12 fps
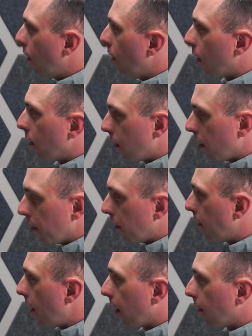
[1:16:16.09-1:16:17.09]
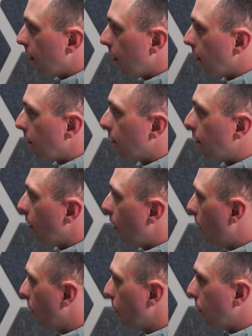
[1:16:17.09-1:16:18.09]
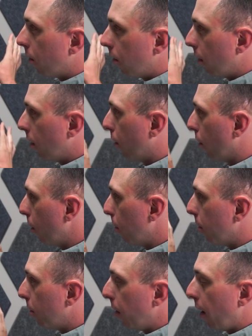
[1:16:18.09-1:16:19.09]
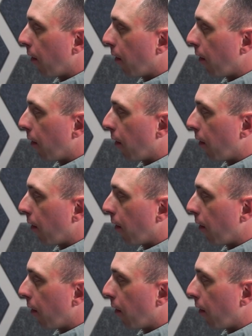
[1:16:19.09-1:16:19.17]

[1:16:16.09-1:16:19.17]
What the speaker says: Young Conservatives of Texas, all those groups. We